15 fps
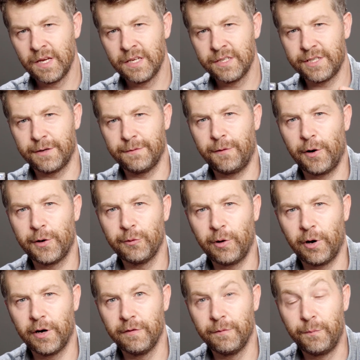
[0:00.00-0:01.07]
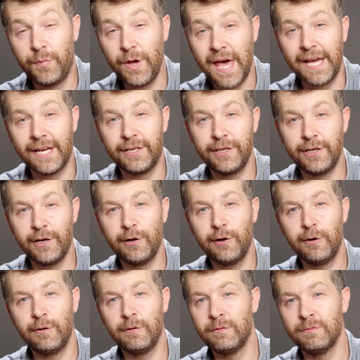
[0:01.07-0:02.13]
So the final kind of big
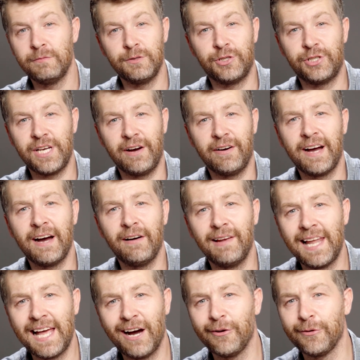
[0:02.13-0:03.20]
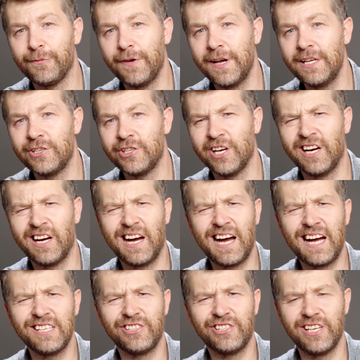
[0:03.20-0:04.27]
new shout out loud feature
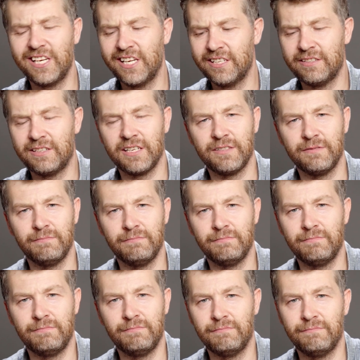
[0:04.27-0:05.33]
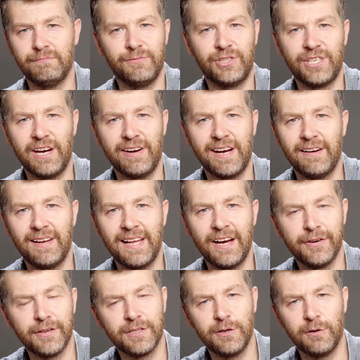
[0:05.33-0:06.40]
actually doesn't shout out
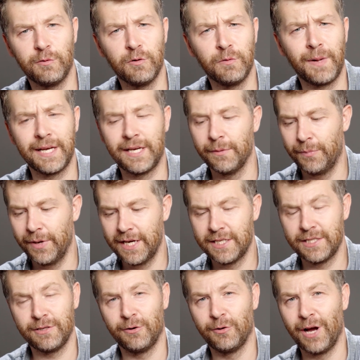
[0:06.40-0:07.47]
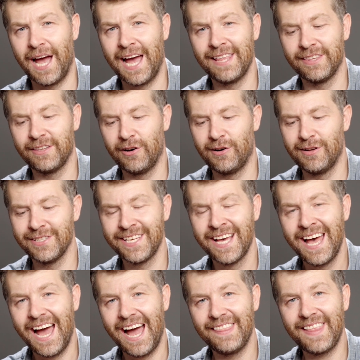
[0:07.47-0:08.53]
loud at all or make a big song and dance,
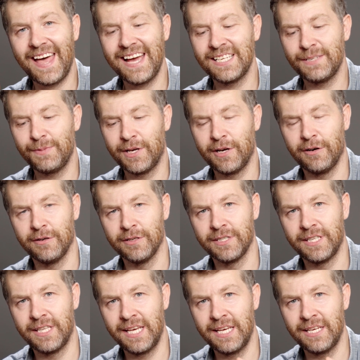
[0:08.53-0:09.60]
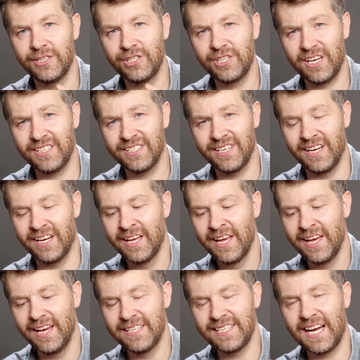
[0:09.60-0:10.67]
and that is because the shutter
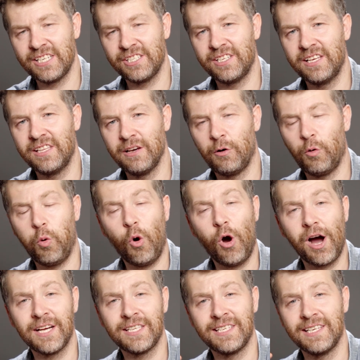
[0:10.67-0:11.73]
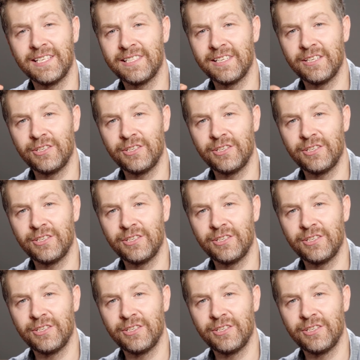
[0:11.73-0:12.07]
is actually the quietest